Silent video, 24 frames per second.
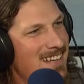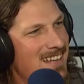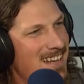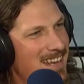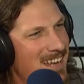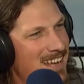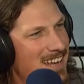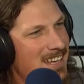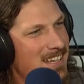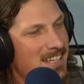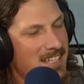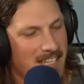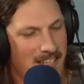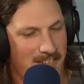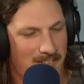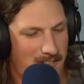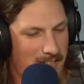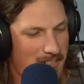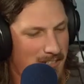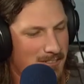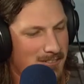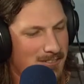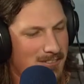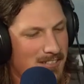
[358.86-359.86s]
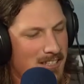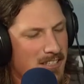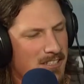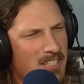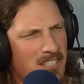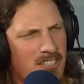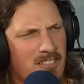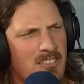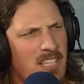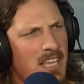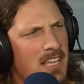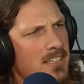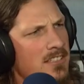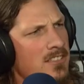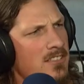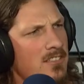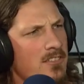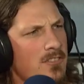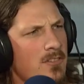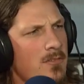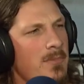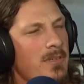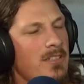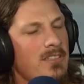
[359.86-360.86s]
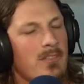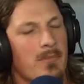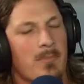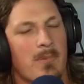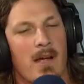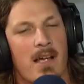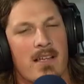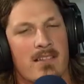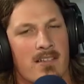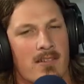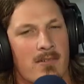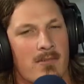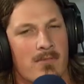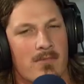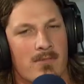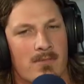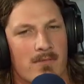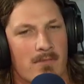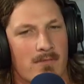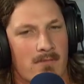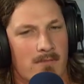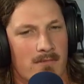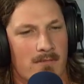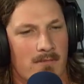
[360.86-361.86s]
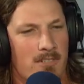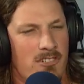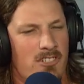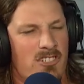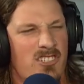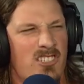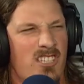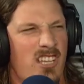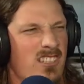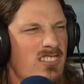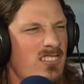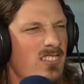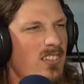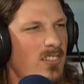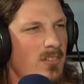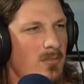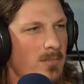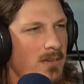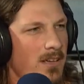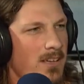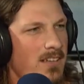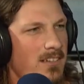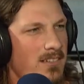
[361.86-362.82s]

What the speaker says: Yeah, you give a little. It just takes. You'd be surprised. It just takes a little bit.